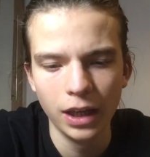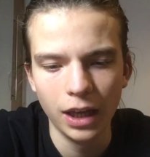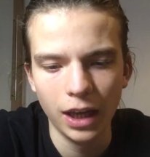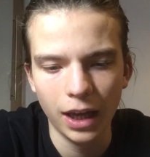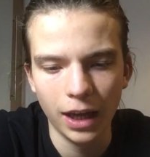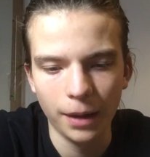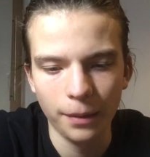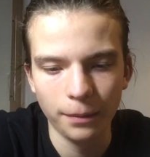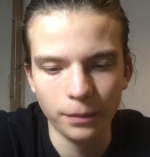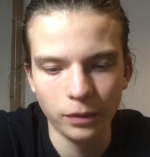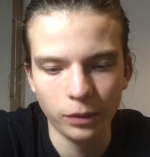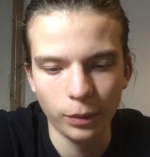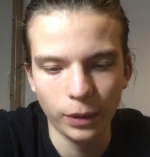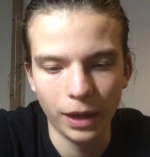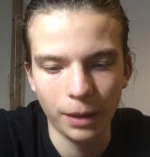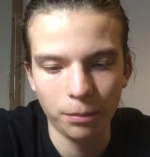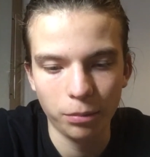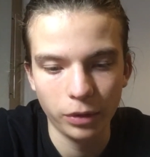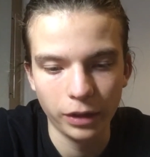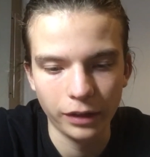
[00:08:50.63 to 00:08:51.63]
Um, so we
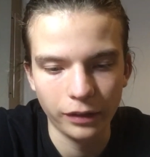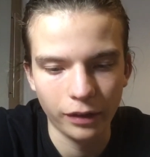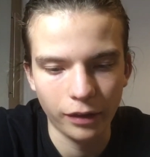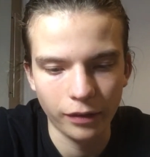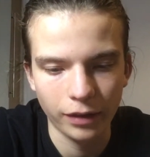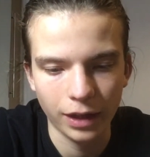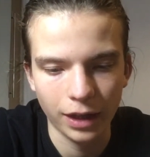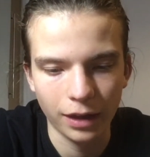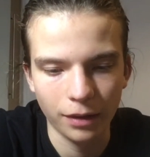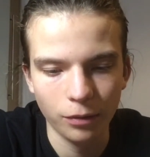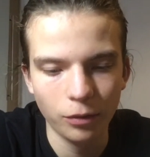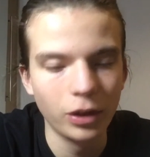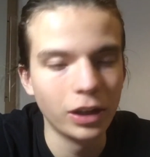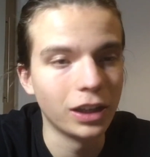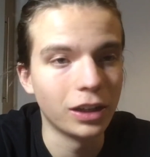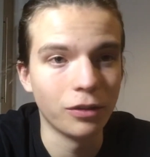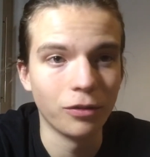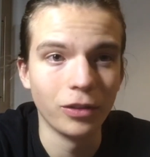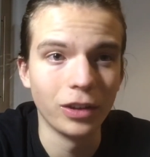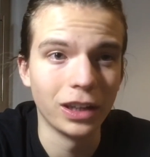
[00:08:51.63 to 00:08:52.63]
had prees over there.
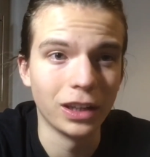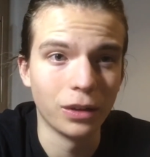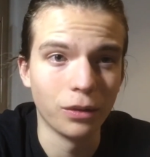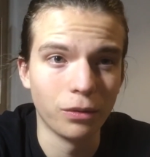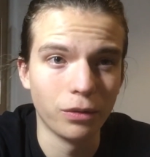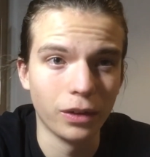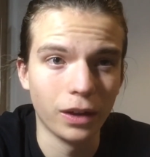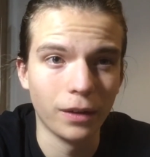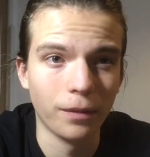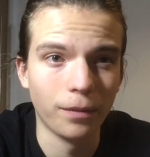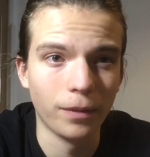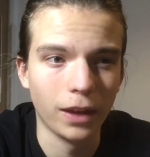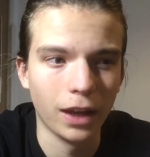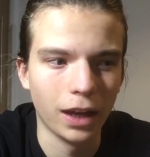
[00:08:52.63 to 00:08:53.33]
Really good, really good fun.